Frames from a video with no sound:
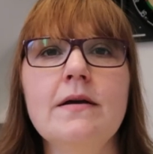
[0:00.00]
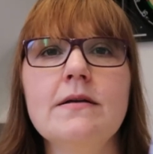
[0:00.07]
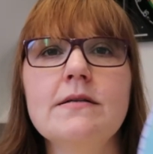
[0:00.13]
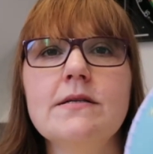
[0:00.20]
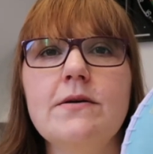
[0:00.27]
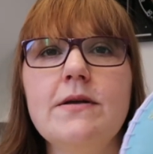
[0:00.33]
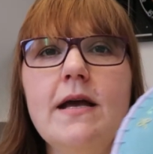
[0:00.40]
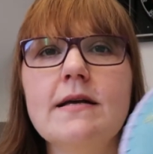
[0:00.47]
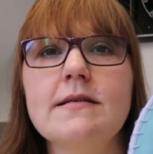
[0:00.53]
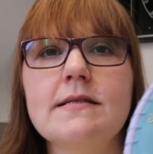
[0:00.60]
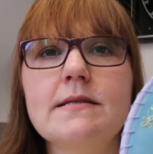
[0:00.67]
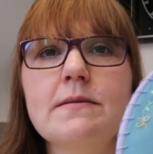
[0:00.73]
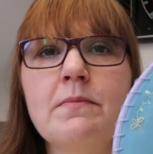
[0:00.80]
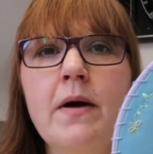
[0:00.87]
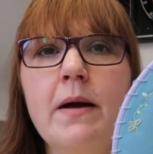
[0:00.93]
So
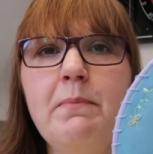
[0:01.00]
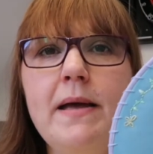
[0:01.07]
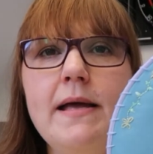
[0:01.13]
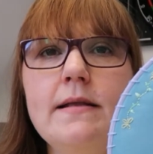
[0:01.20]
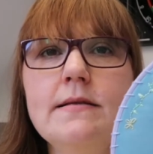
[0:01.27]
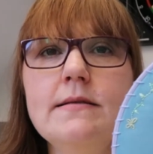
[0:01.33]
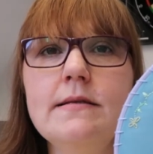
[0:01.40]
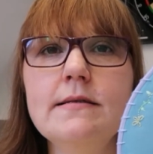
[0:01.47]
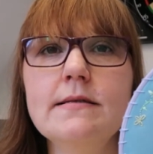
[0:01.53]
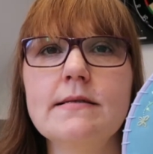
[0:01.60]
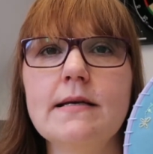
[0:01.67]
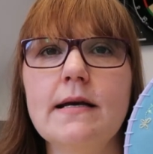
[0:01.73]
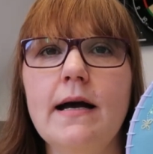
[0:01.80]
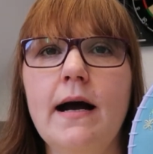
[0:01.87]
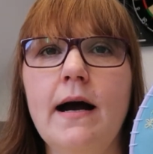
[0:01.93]
yes, my pins
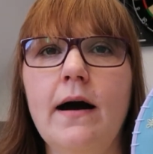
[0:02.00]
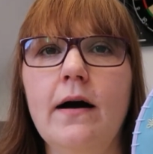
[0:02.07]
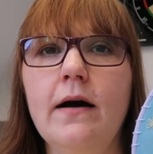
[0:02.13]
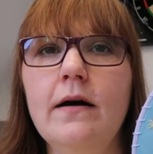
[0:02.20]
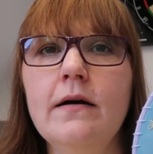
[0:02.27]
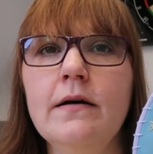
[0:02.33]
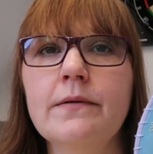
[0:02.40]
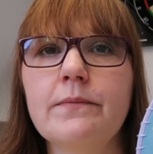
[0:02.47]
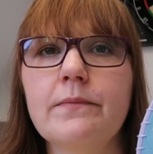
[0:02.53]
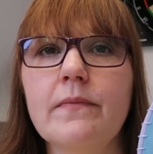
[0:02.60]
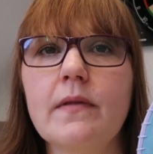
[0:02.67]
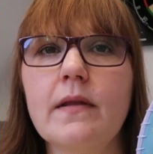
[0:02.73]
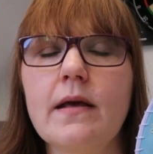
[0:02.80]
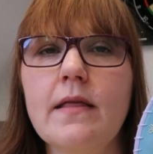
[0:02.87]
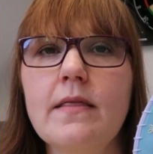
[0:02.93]
are,
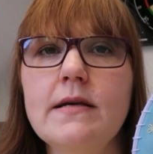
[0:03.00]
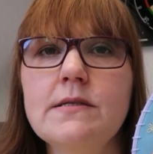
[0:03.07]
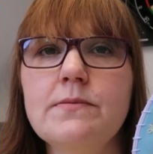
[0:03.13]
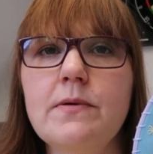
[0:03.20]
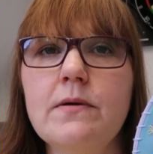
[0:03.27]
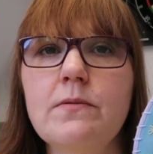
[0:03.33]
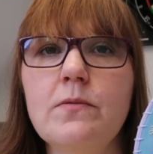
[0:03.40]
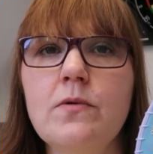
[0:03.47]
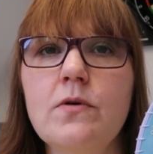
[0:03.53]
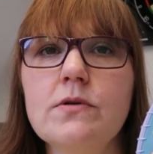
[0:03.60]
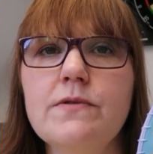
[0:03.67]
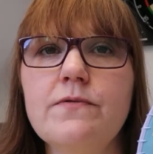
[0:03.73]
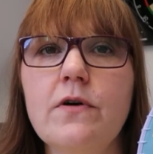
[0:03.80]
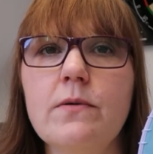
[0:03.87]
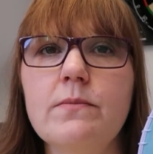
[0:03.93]
this one
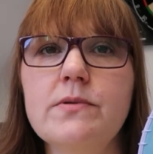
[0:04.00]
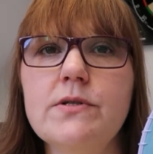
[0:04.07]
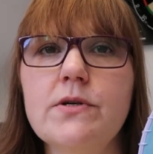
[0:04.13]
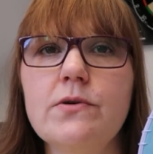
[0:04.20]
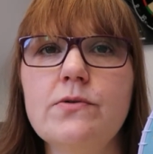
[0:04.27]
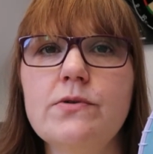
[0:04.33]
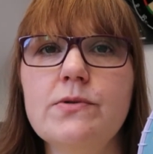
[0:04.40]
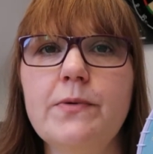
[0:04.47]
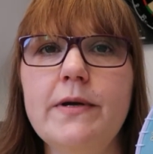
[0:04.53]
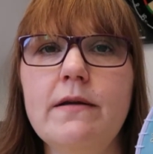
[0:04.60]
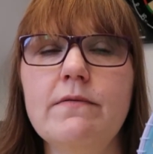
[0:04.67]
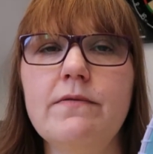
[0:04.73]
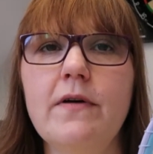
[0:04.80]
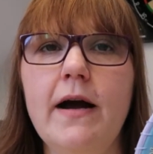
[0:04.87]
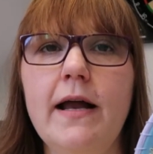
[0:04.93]
was from So
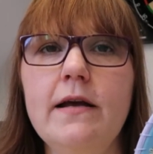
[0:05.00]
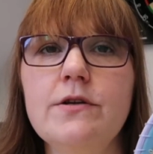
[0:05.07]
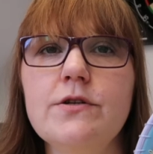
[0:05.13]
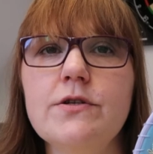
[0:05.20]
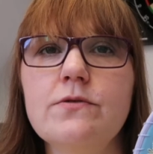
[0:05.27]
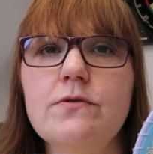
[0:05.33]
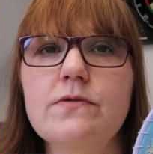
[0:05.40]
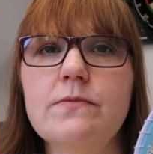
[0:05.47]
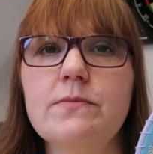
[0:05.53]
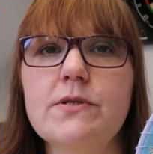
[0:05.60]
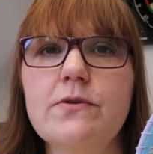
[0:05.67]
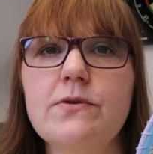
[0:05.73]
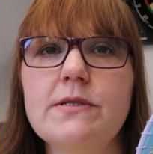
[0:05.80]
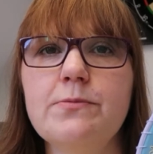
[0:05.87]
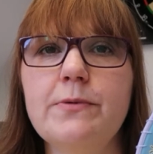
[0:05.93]
Sweet Violet, Jules from
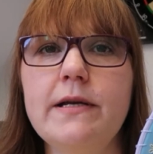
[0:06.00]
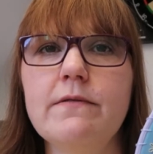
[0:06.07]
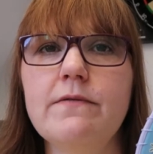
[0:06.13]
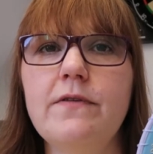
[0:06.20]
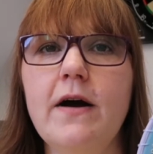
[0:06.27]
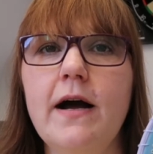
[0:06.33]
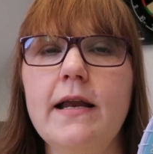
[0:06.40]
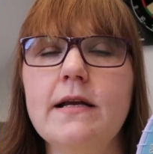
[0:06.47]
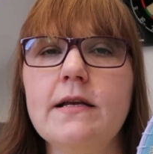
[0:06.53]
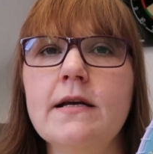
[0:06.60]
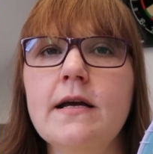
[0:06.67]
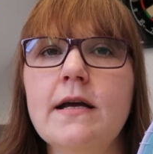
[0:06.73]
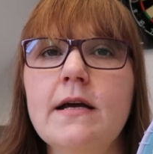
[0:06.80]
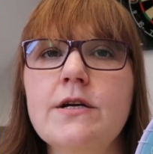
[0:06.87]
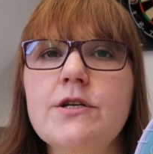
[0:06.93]
So Sweet Violet.
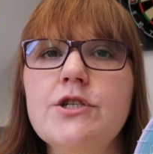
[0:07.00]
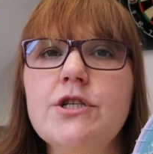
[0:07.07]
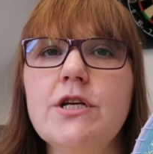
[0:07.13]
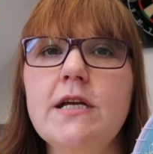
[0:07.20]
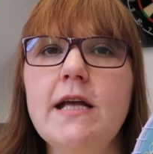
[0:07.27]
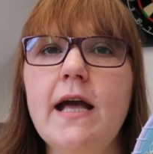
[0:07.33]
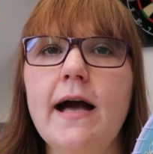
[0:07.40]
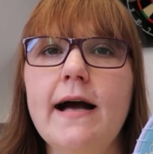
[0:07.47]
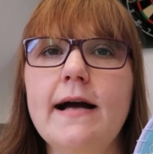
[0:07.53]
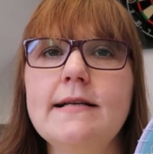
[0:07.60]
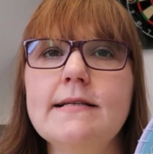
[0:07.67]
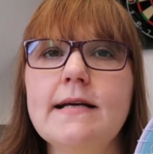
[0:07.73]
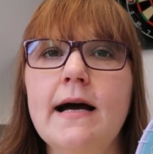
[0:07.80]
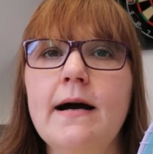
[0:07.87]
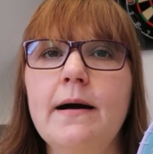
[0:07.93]
She
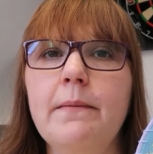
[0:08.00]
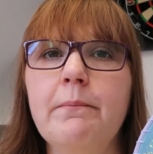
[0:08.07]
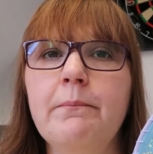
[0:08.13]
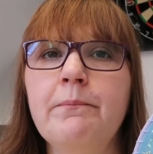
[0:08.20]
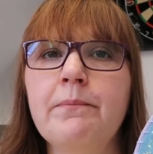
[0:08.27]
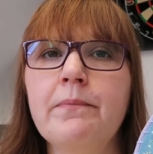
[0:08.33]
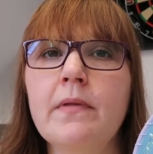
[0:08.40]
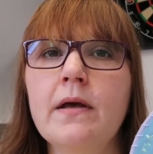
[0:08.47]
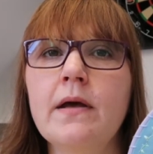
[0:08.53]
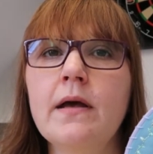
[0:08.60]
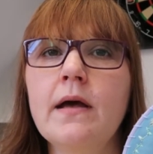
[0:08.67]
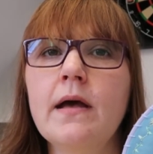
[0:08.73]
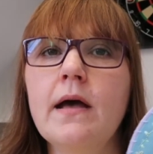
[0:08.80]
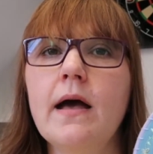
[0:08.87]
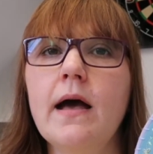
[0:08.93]
had
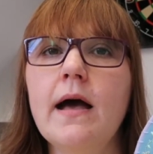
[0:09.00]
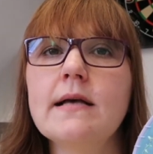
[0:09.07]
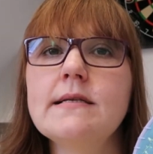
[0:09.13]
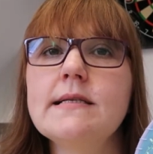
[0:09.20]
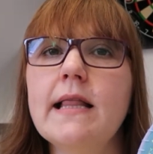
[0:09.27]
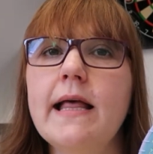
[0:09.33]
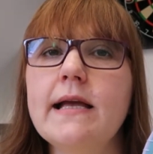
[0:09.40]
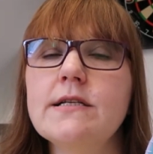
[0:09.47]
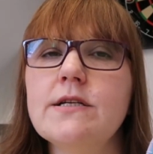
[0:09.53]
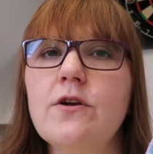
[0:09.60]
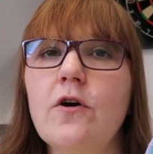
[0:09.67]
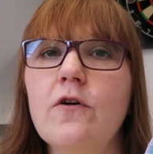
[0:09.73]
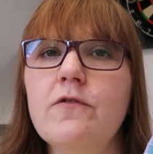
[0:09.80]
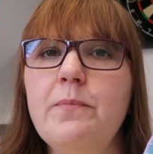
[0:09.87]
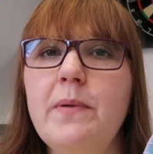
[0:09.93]
a selection
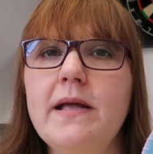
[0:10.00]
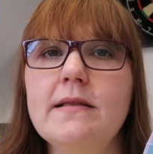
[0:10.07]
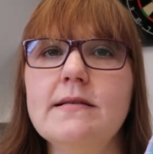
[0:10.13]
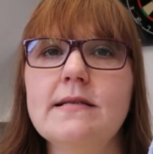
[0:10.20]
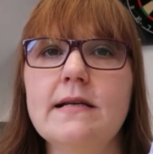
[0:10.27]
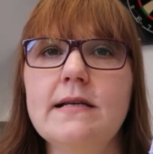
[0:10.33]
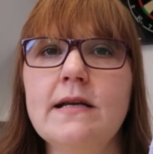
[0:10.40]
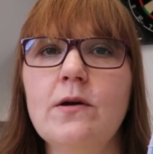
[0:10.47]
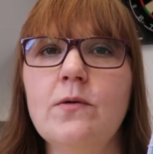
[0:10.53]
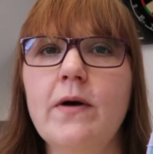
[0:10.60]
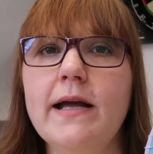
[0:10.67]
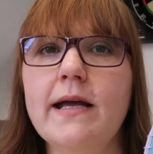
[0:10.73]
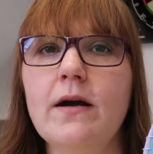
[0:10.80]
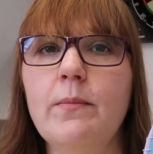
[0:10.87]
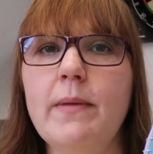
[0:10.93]
of pins that didn't
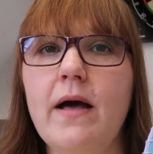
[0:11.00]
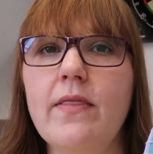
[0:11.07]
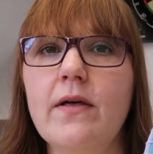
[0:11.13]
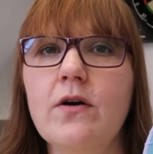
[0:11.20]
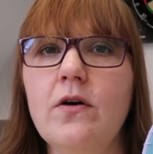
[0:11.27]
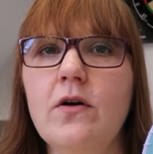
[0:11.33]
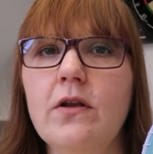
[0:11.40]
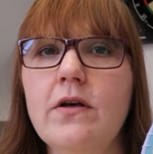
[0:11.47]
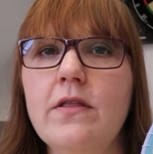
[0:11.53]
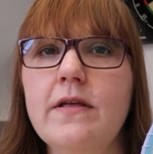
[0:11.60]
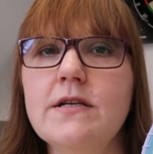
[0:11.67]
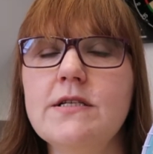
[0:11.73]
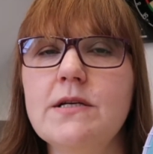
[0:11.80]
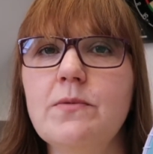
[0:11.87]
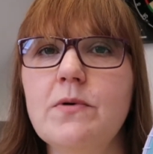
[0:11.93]
quite come out the colour
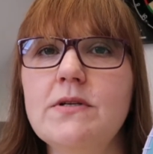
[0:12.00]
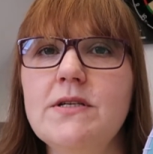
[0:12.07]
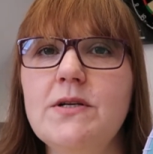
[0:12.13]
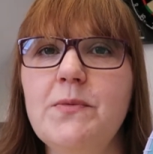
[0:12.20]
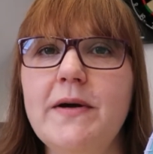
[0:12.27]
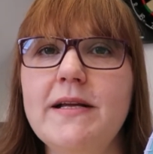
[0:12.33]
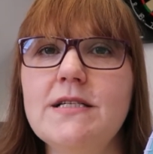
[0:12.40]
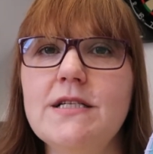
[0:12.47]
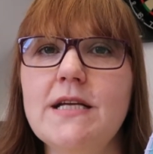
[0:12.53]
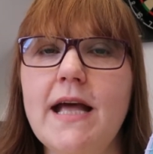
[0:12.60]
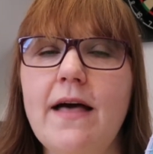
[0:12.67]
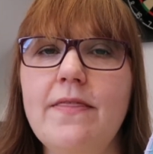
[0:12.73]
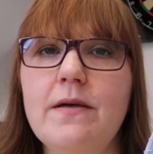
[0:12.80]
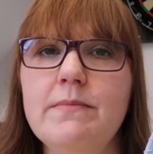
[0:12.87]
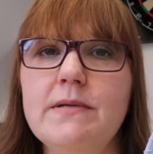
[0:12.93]
that she wanted when she
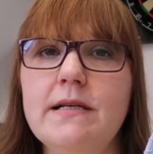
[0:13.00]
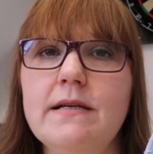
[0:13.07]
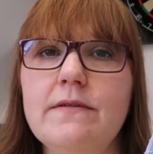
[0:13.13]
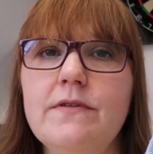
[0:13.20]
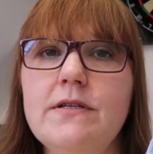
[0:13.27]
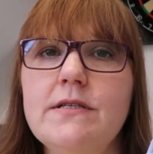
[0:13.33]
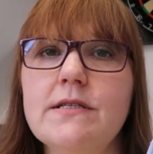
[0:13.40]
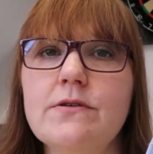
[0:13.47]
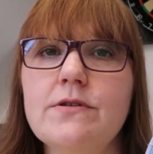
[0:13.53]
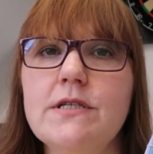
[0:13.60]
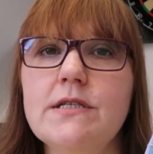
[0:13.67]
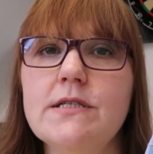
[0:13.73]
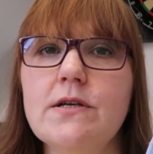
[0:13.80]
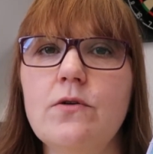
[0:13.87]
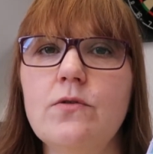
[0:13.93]
had them delivered, so
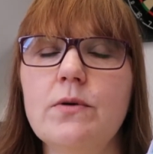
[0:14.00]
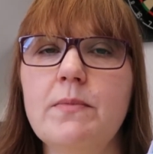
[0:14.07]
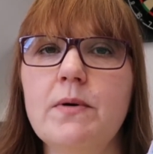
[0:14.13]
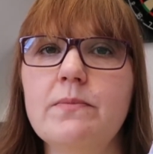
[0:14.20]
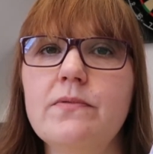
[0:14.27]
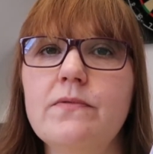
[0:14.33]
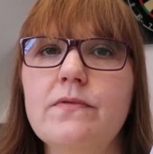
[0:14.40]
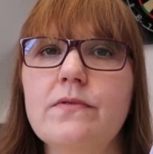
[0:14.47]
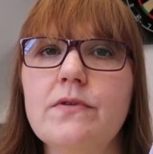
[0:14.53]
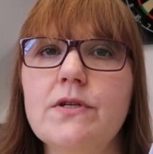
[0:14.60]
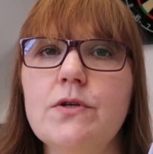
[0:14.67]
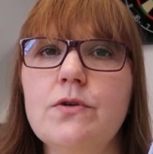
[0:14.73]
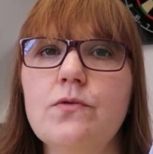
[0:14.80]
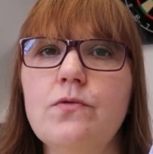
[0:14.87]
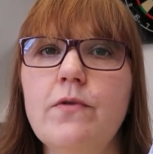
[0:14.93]
she sold them up
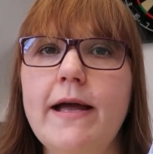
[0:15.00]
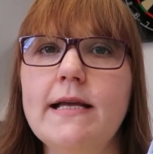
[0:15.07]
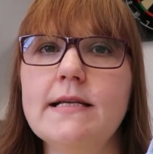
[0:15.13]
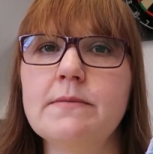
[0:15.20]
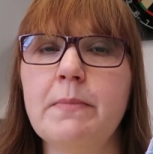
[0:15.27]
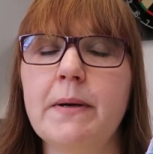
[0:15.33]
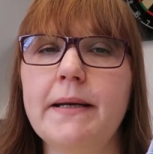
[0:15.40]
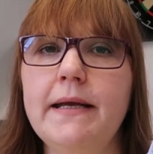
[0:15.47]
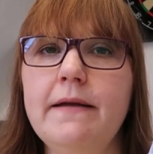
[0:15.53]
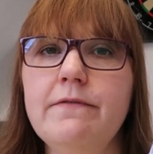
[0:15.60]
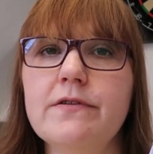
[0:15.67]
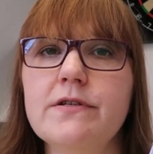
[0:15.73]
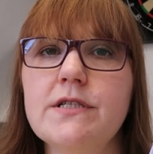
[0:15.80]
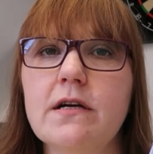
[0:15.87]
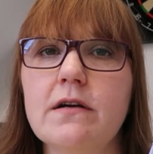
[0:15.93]
to raise money
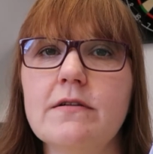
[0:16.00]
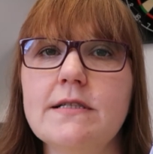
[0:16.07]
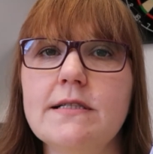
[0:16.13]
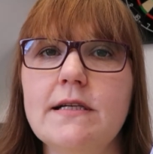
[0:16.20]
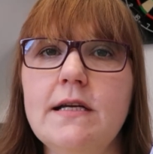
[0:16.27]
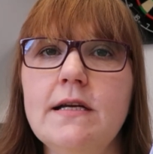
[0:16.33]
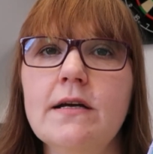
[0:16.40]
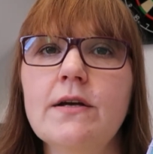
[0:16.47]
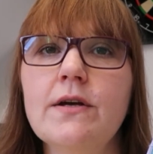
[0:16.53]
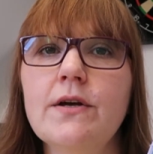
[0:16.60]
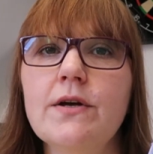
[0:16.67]
for charity.